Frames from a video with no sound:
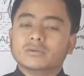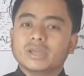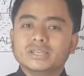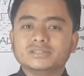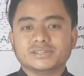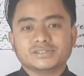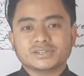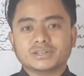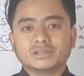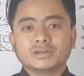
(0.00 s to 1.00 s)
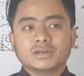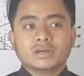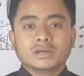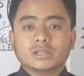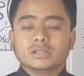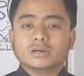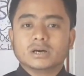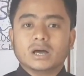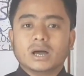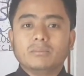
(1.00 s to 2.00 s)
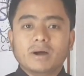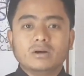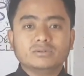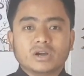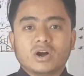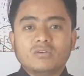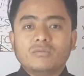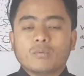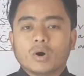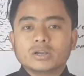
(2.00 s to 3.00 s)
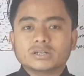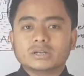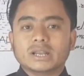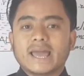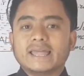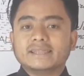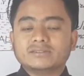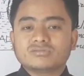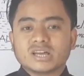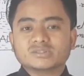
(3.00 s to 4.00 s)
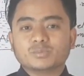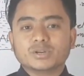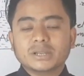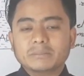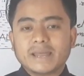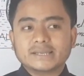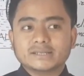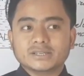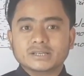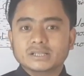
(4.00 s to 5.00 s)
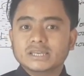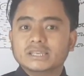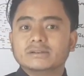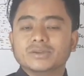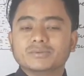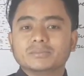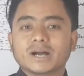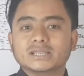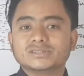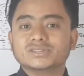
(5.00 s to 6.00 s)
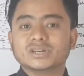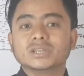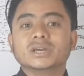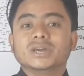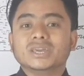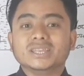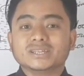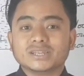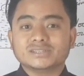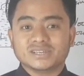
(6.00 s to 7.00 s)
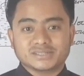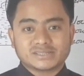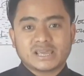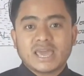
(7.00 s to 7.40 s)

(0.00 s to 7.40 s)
rainy season, the amount of water and the transported material in river Balasan increases.